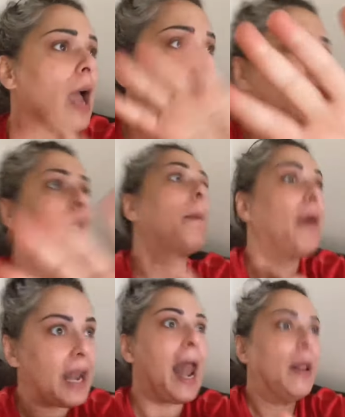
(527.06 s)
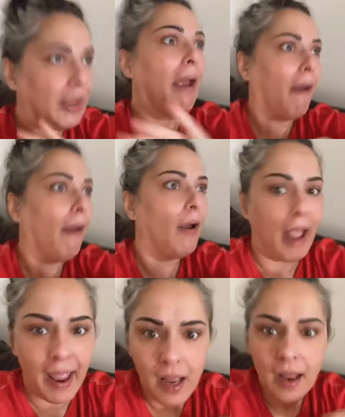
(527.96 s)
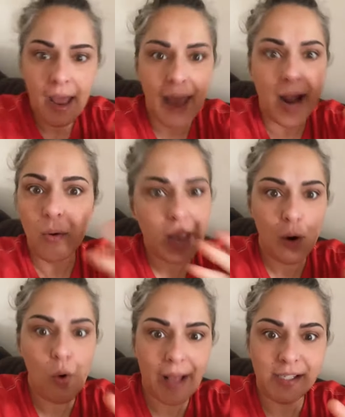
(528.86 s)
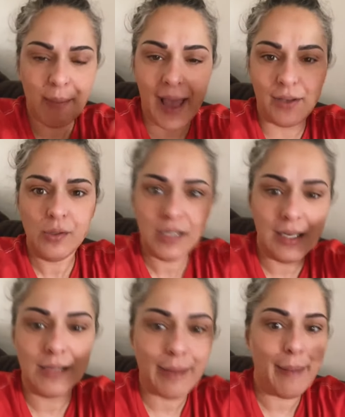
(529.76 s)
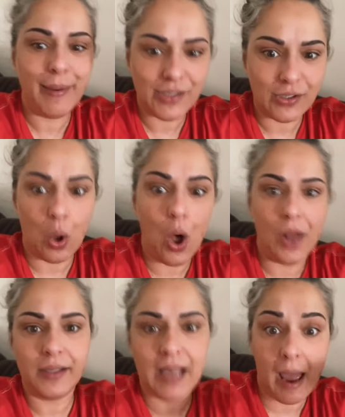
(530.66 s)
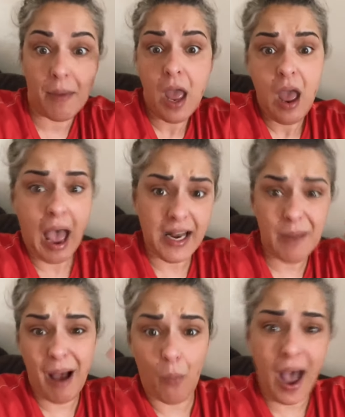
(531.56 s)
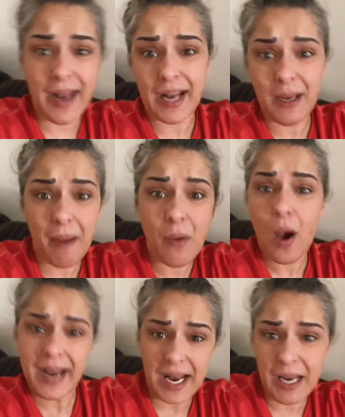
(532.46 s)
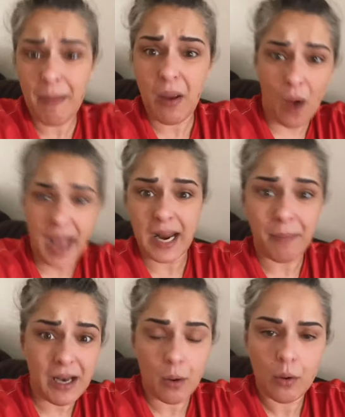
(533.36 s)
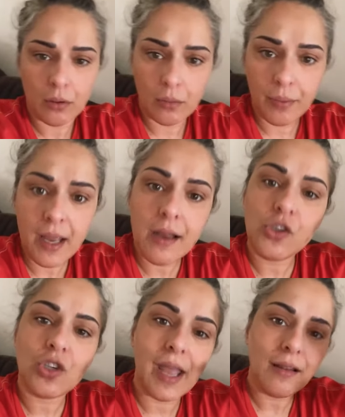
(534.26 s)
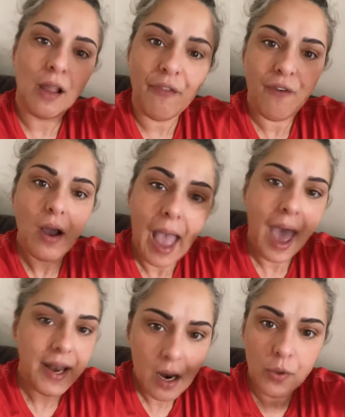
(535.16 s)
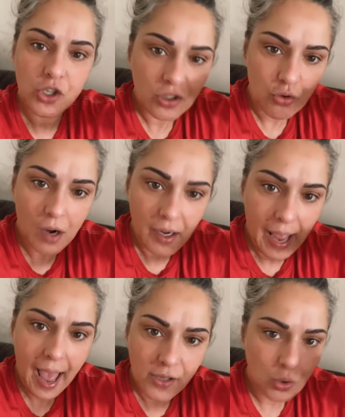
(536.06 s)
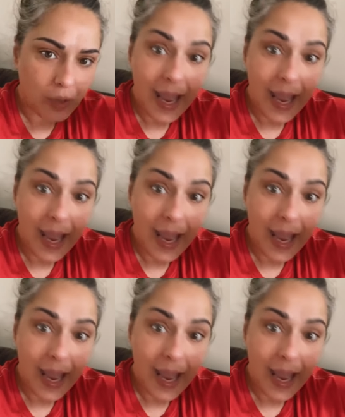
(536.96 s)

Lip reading: I'm just going to put it out there. Okay? And I don't care who gets mad. You see these white bitches all the time. I need my wine. Bitch, get the fuck out of here with your drunk ass.